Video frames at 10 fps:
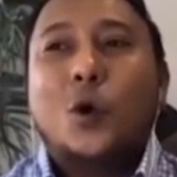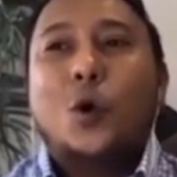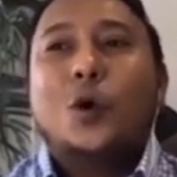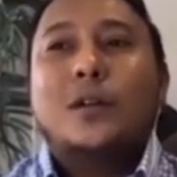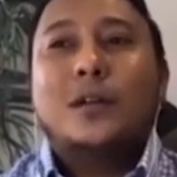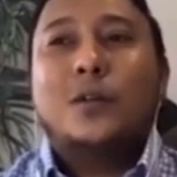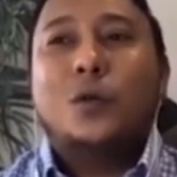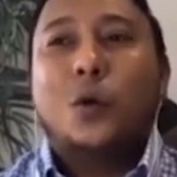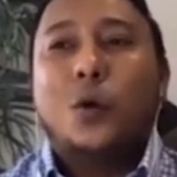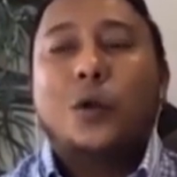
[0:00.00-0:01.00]

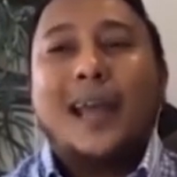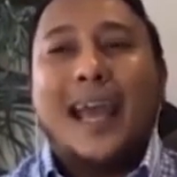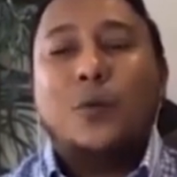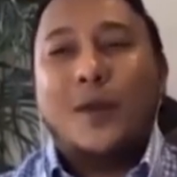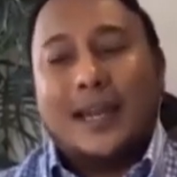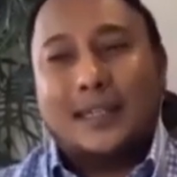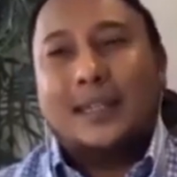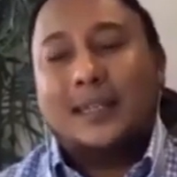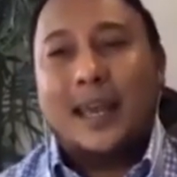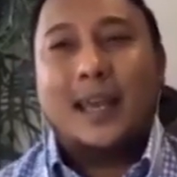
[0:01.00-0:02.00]
hold and wait,
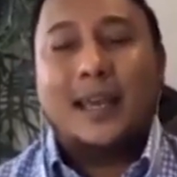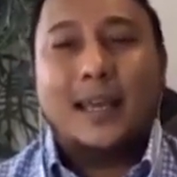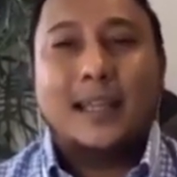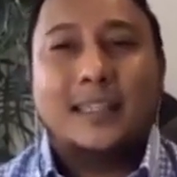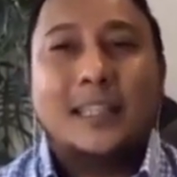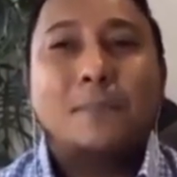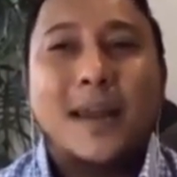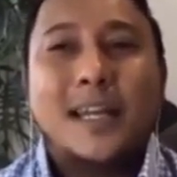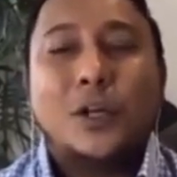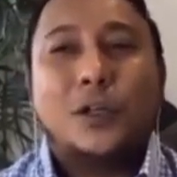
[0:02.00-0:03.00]
okay? It's
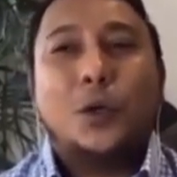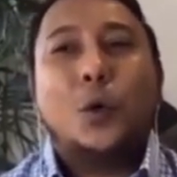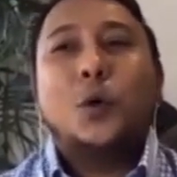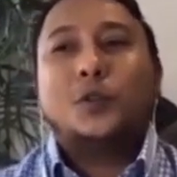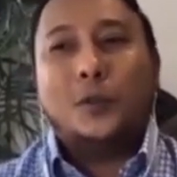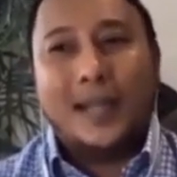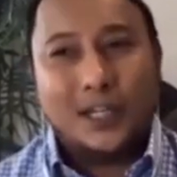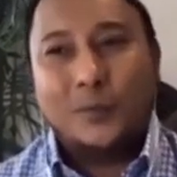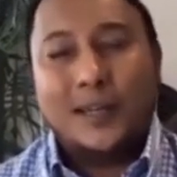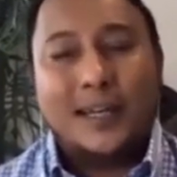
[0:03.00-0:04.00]
dependent on the host to let
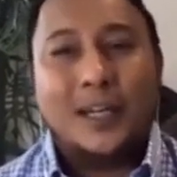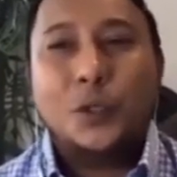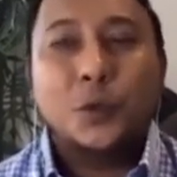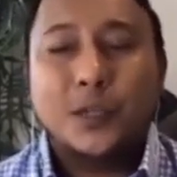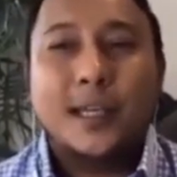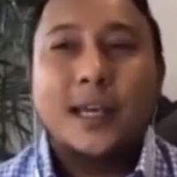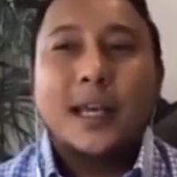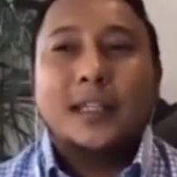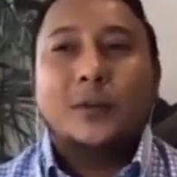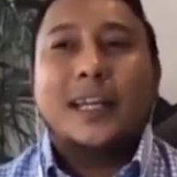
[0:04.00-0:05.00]
you in. And usually
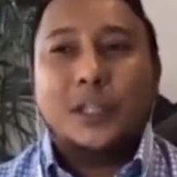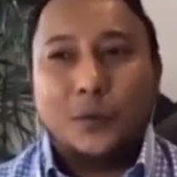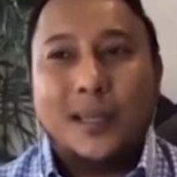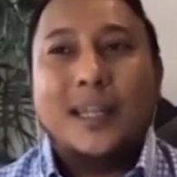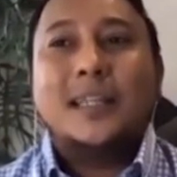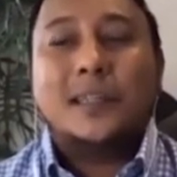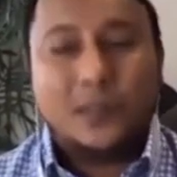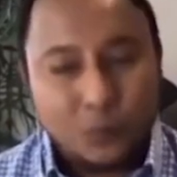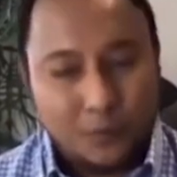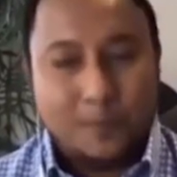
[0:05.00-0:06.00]
they'll let you in
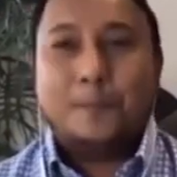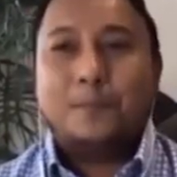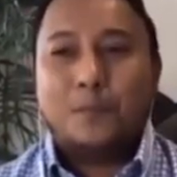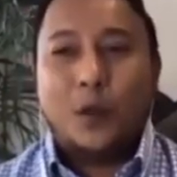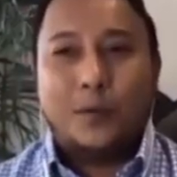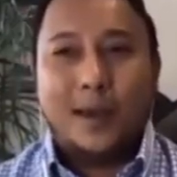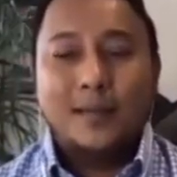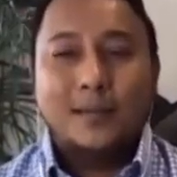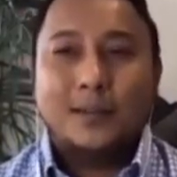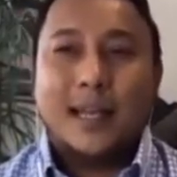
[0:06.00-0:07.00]
soon.
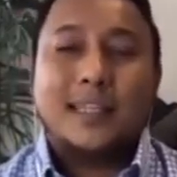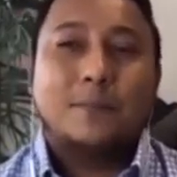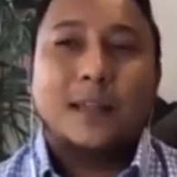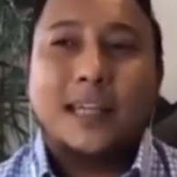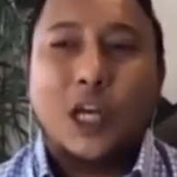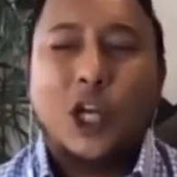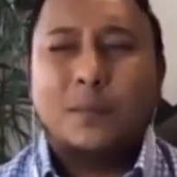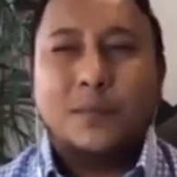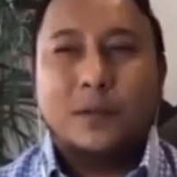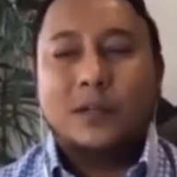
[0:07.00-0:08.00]
Okay, so that's something that a lot
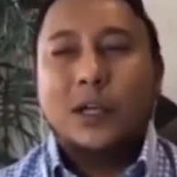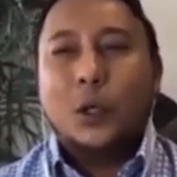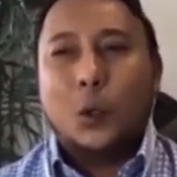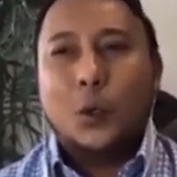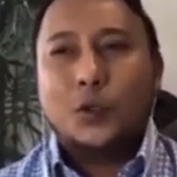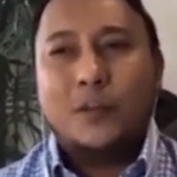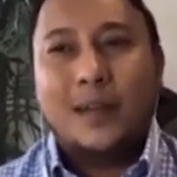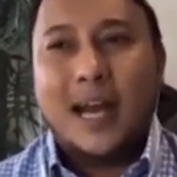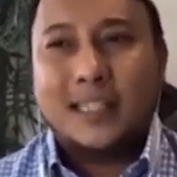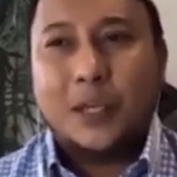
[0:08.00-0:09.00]
of people also have
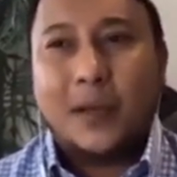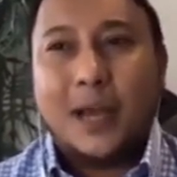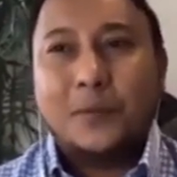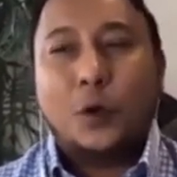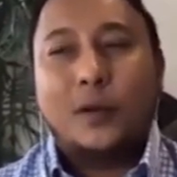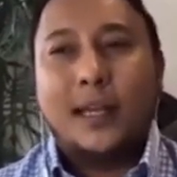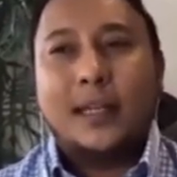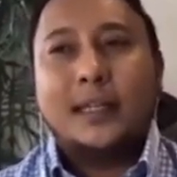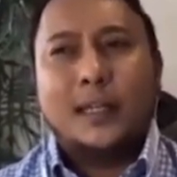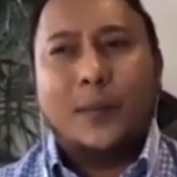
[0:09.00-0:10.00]
been asking when it comes to
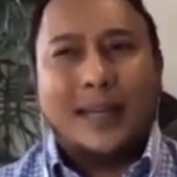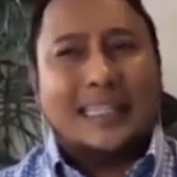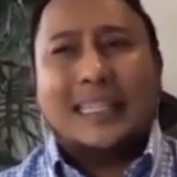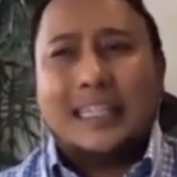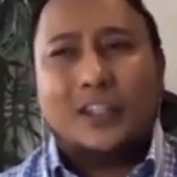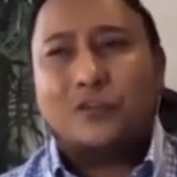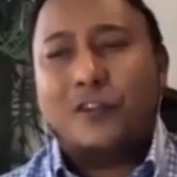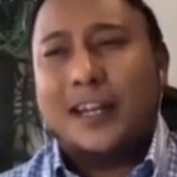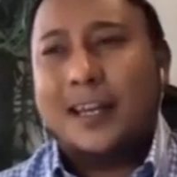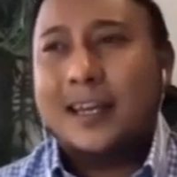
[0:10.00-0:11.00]
online learning. When they see this
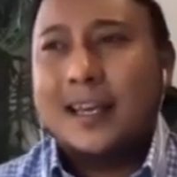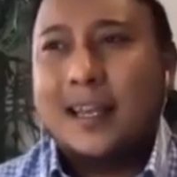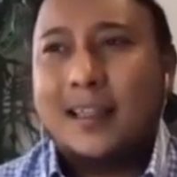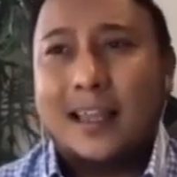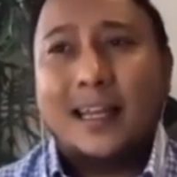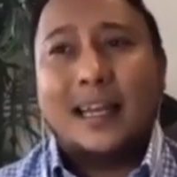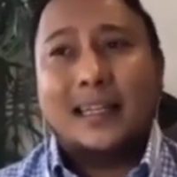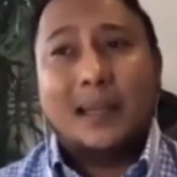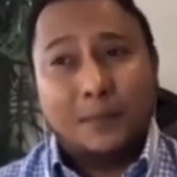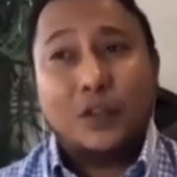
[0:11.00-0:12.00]
screen, they think that
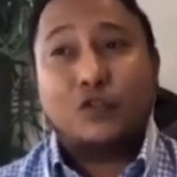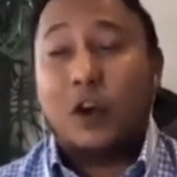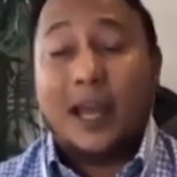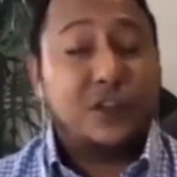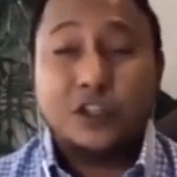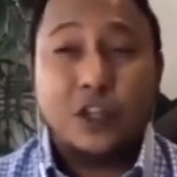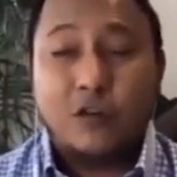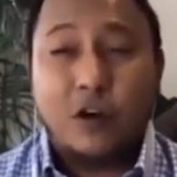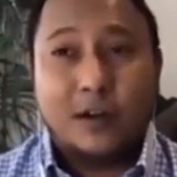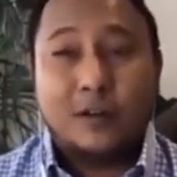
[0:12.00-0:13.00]
something's wrong. Actually, it's not
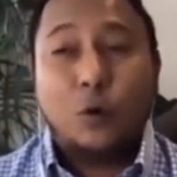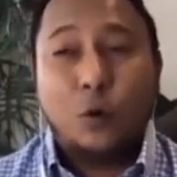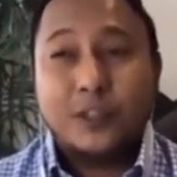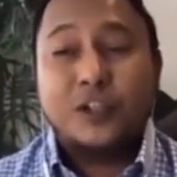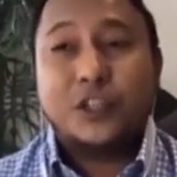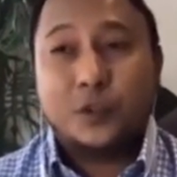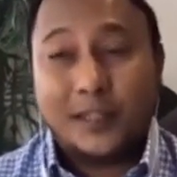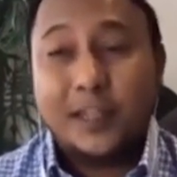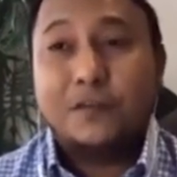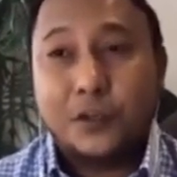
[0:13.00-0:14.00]
wrong. The host is just
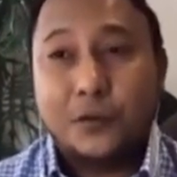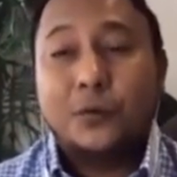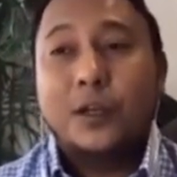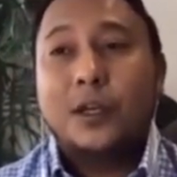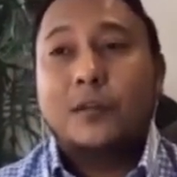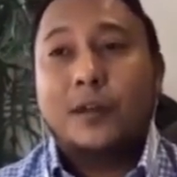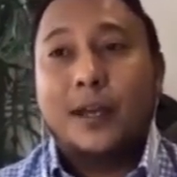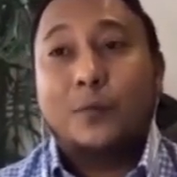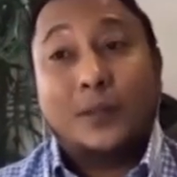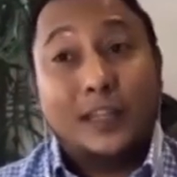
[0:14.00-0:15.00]
waiting for you,
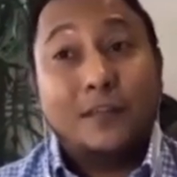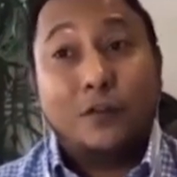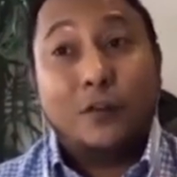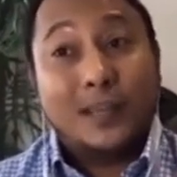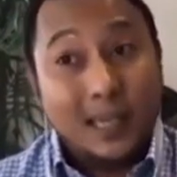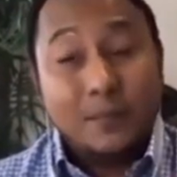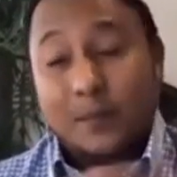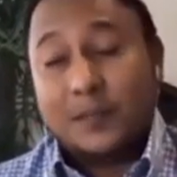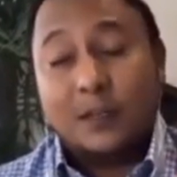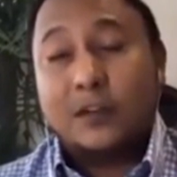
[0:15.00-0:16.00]
right? Waiting for
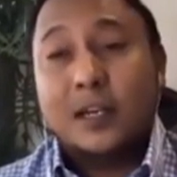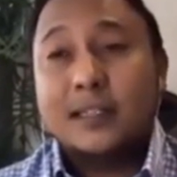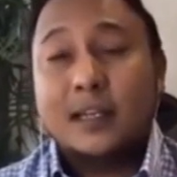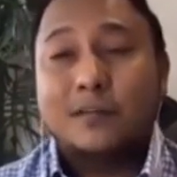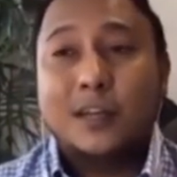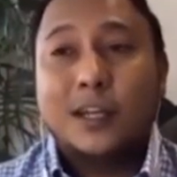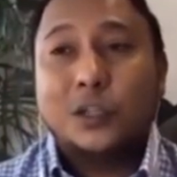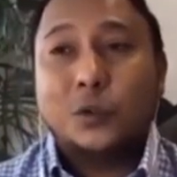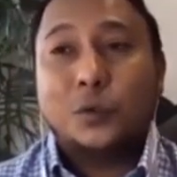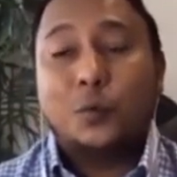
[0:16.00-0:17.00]
himself or herself
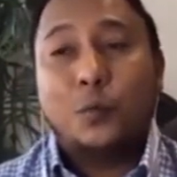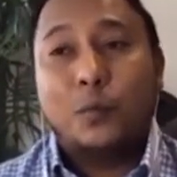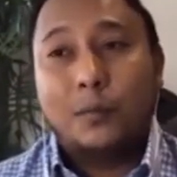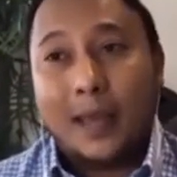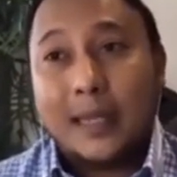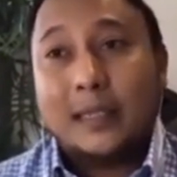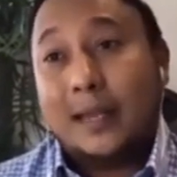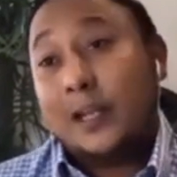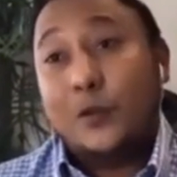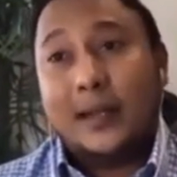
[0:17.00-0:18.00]
to
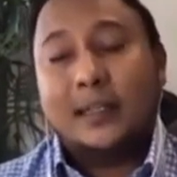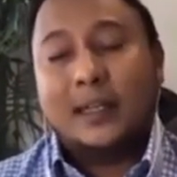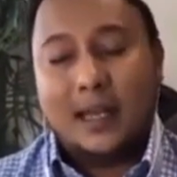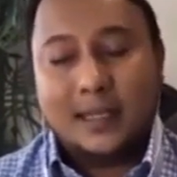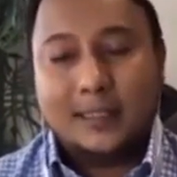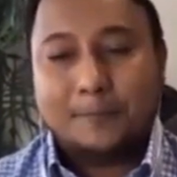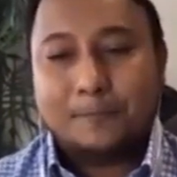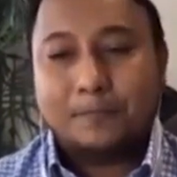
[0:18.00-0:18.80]
let you enter class.